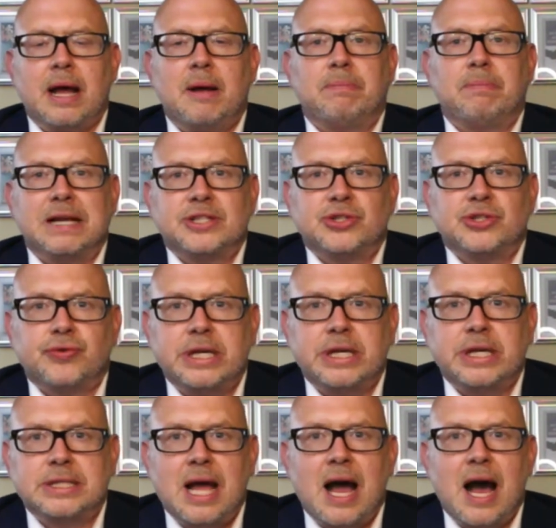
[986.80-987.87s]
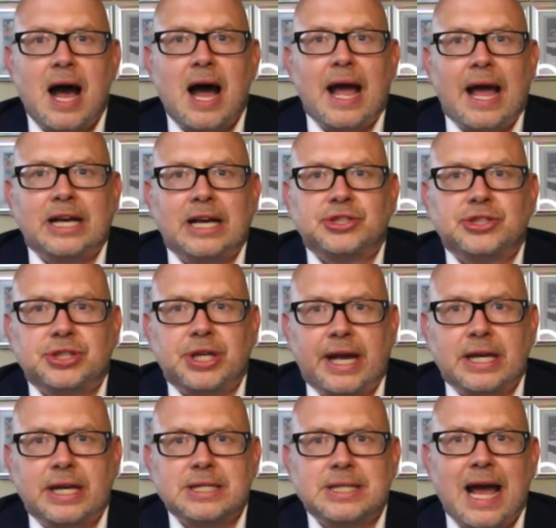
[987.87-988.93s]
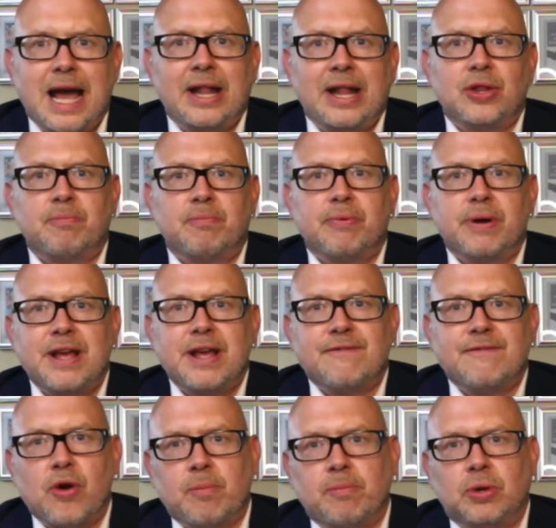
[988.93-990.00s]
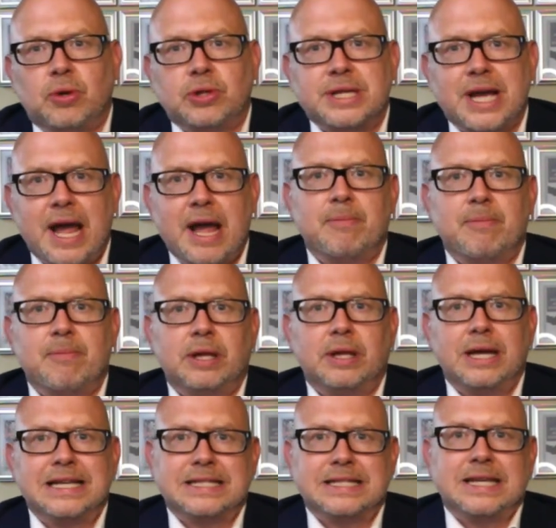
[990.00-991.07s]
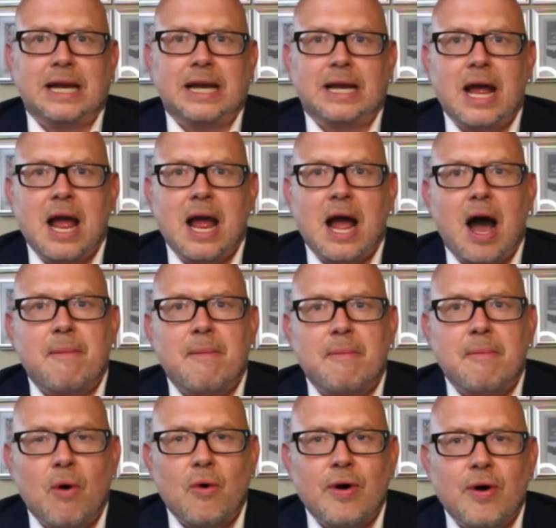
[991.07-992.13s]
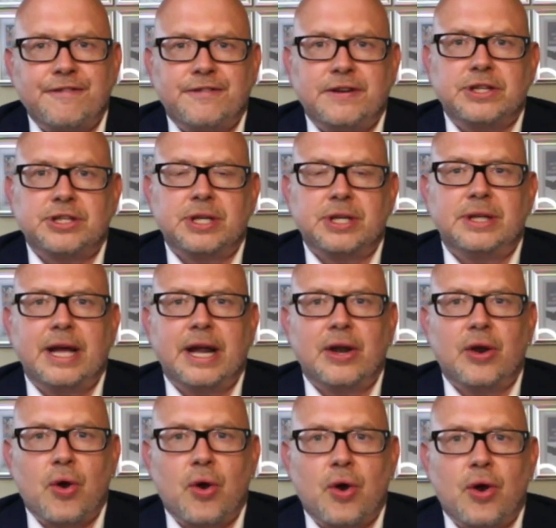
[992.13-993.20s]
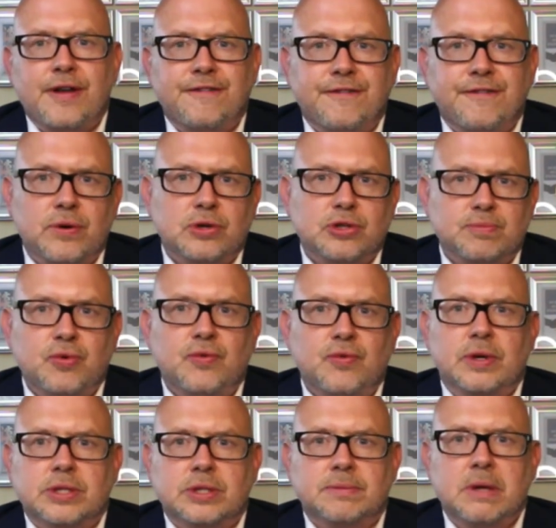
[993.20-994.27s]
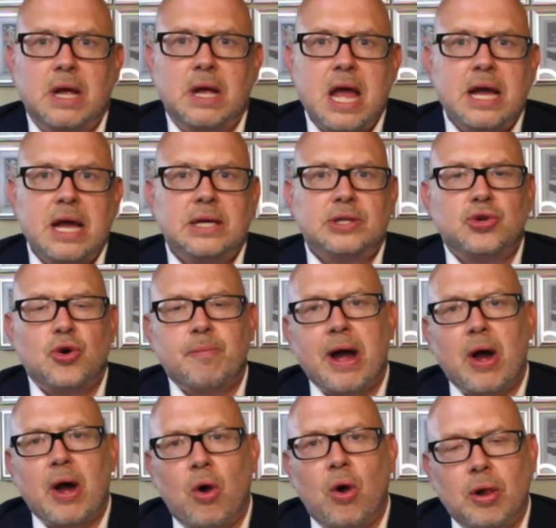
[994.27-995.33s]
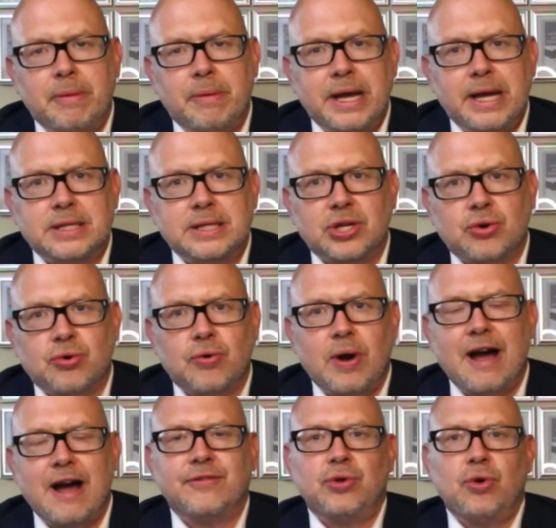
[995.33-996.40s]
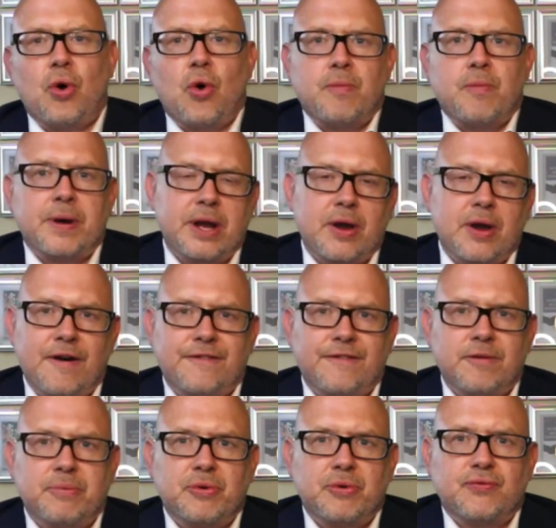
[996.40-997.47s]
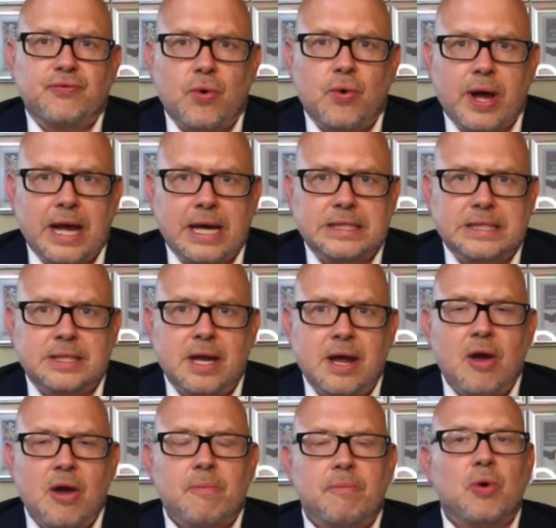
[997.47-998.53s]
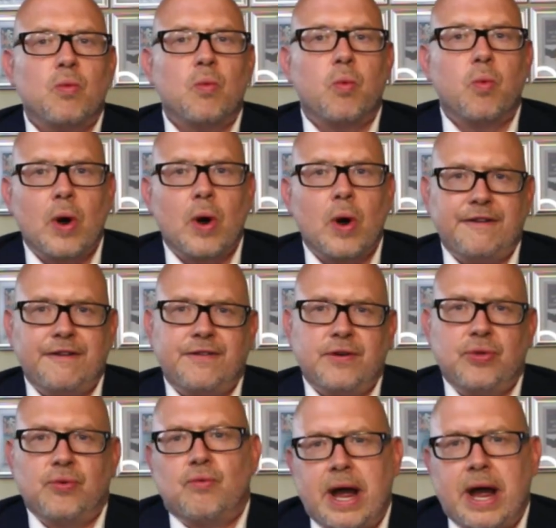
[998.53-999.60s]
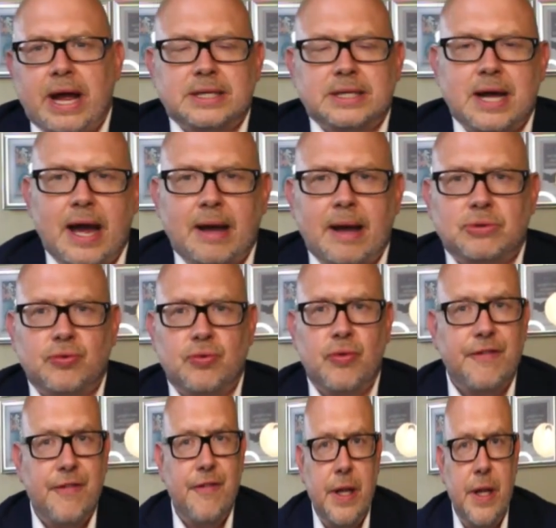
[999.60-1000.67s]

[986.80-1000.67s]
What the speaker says: pleasantries are exchanged and the pre-verbal table is set, are more efficient than early first movers. So by all means, craft your opening offer beforehand, but wait for the right time to reveal